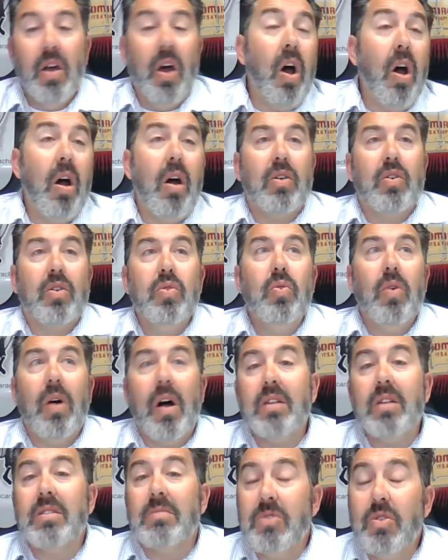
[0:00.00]
Ah, cool,
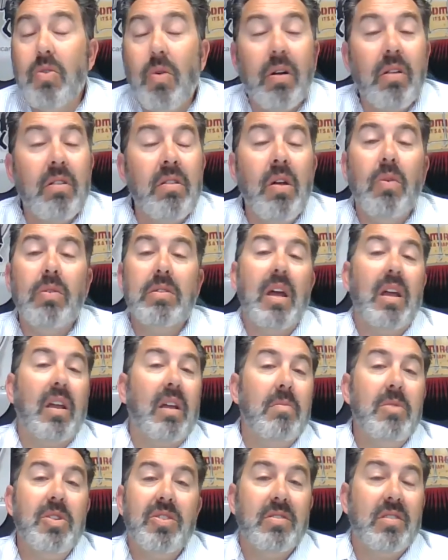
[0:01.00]
awesome. You already know what that
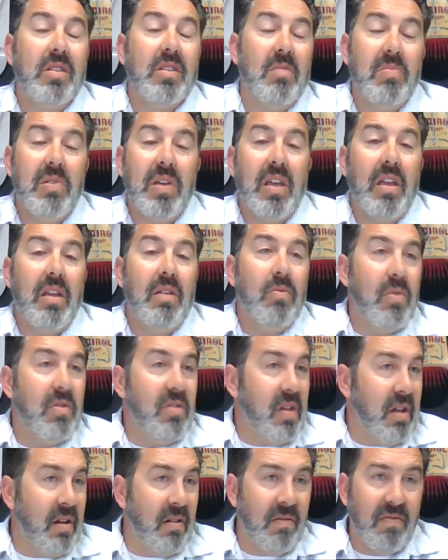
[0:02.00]
commission is going to be
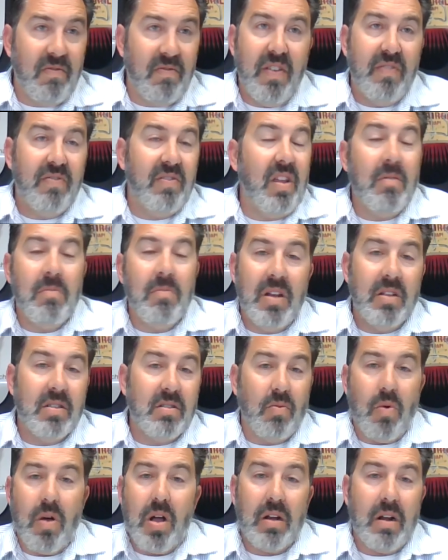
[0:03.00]
within 15 minutes
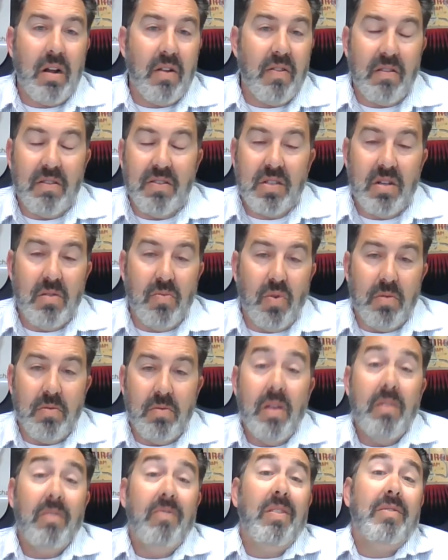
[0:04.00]
of walking out of that listing appointment,
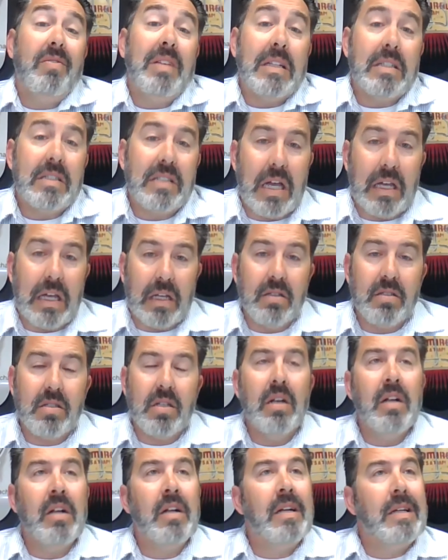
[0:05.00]
maybe 15 seconds.
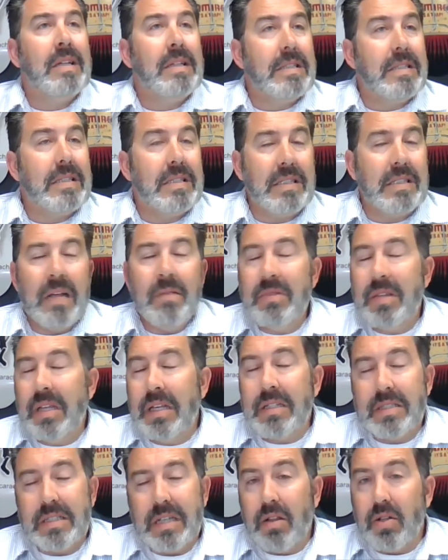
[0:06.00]
Same
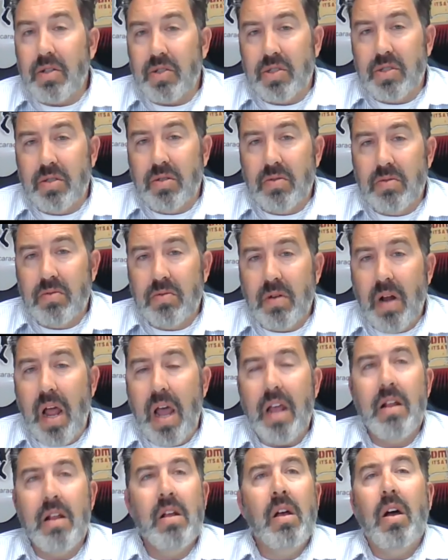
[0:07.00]
thing sellers do,
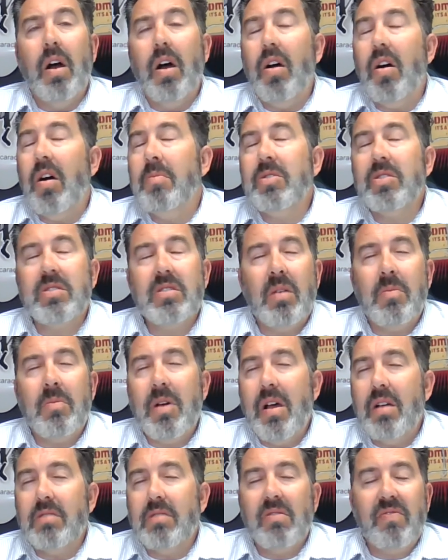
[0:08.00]
right? Oh, I'm going to sell my
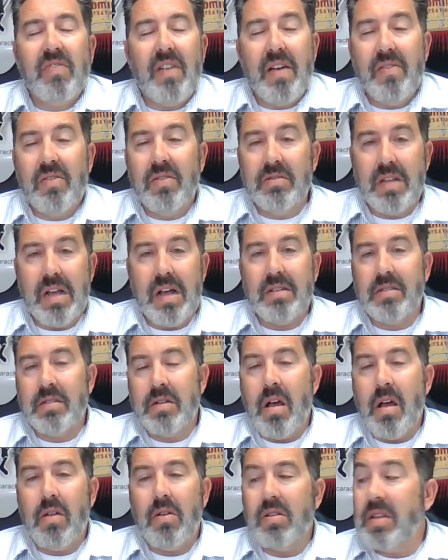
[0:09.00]
house for
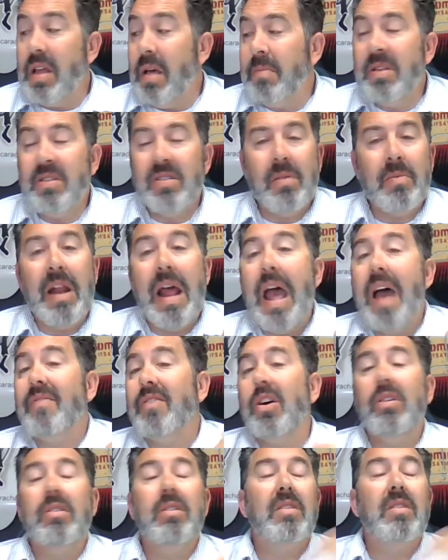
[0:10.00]
$500,000. That means I'm going to have
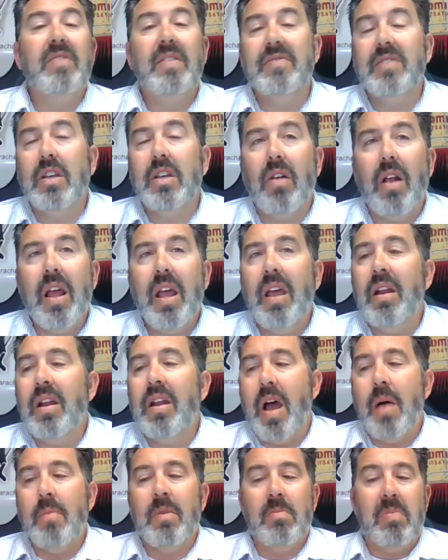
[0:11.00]
150 grand.
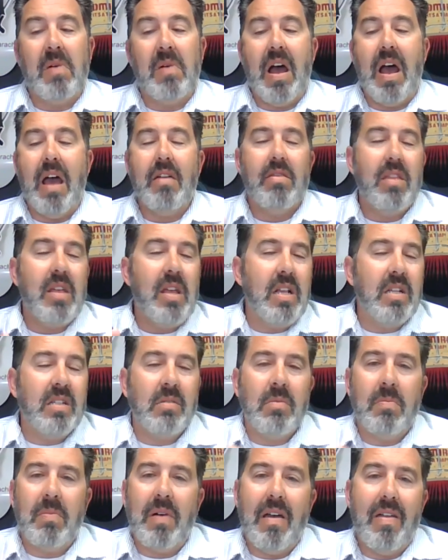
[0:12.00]
I'm going to buy this,
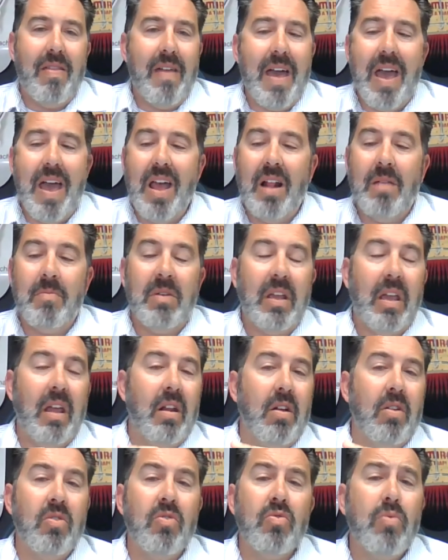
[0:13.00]
I'm going to buy that. I'm going to
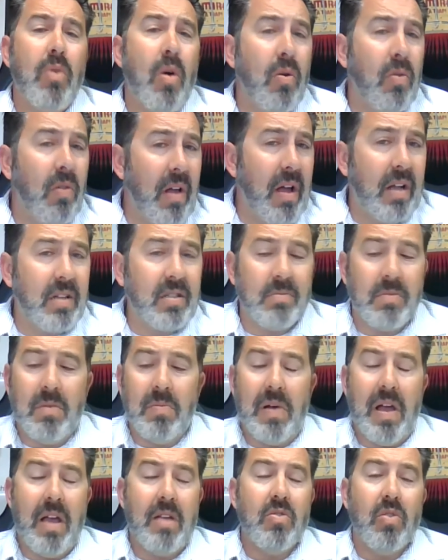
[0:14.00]
get a new Rolex, I'm
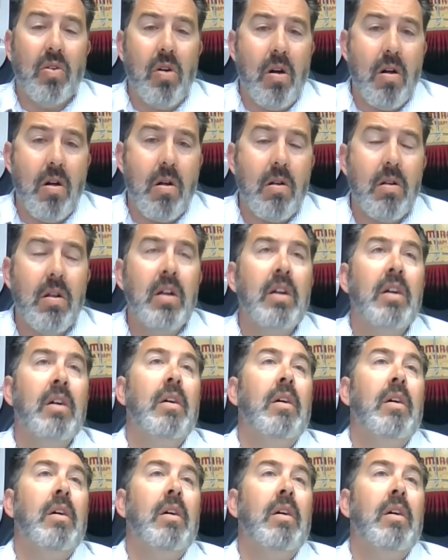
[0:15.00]
going to buy a new car.